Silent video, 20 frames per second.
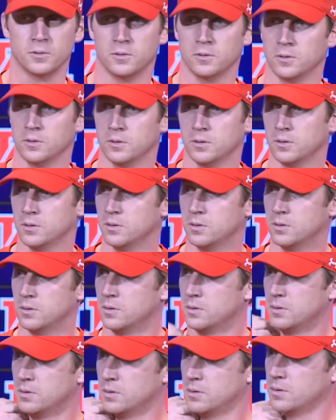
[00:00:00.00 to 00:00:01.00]

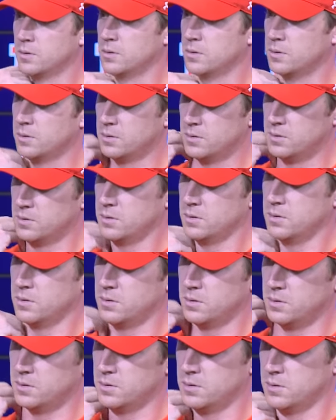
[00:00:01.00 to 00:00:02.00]

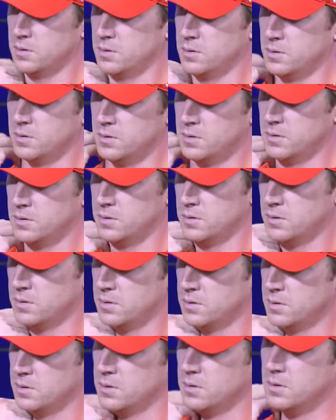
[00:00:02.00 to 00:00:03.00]

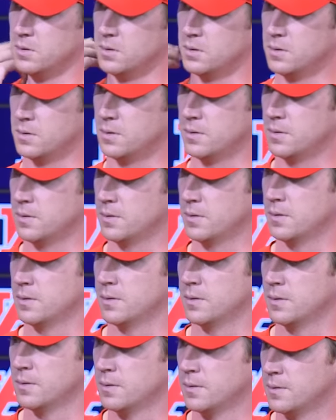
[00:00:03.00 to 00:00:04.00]

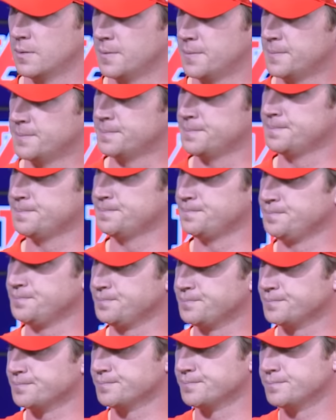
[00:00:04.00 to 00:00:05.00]

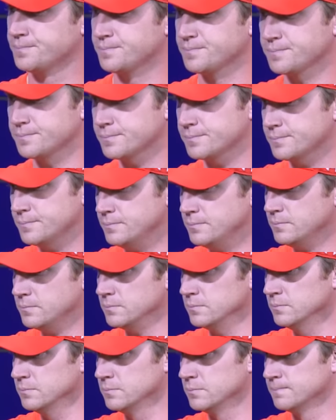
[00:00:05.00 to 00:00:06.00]

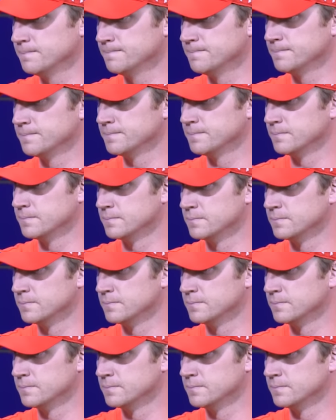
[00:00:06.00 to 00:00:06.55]
(no one is talking)